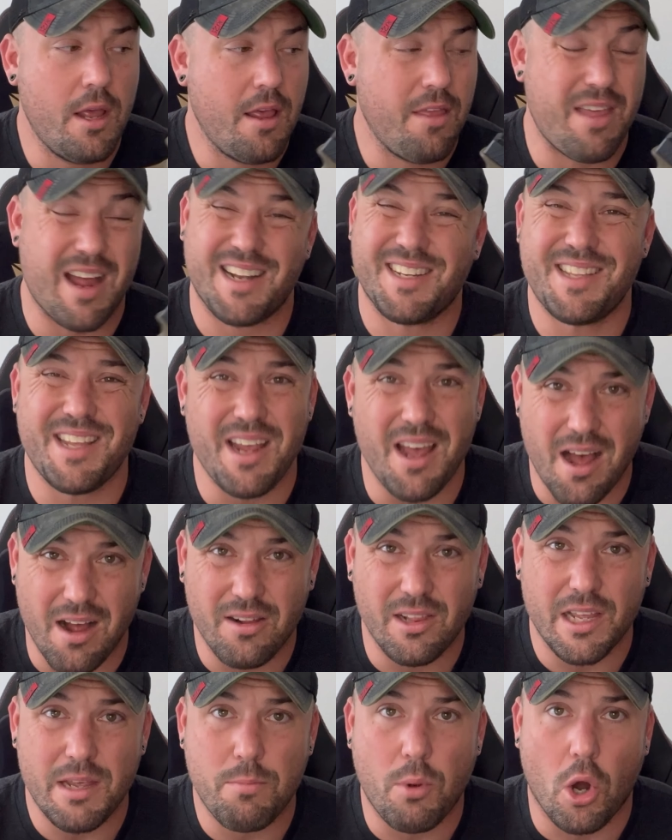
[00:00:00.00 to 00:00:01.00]
that's the
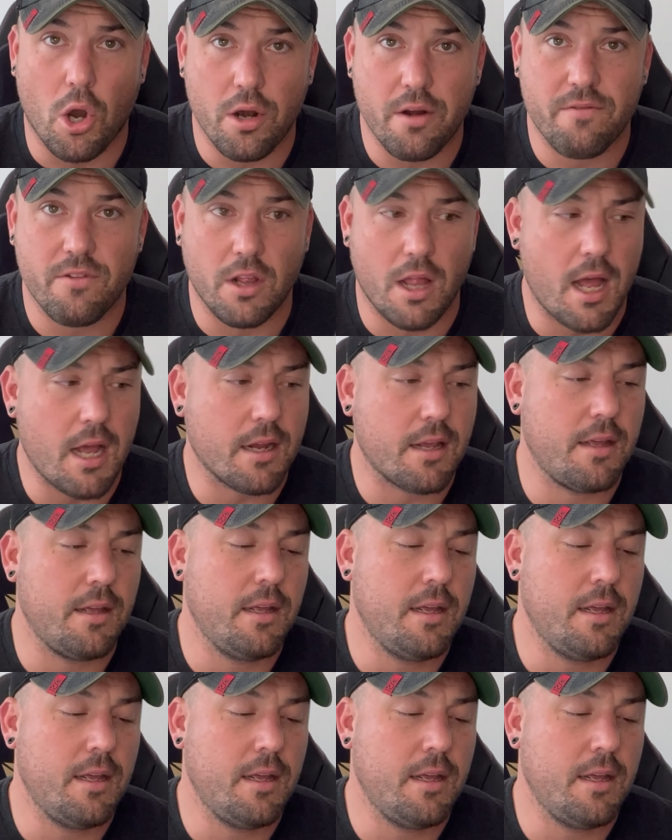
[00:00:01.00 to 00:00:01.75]
ugly part of Glock.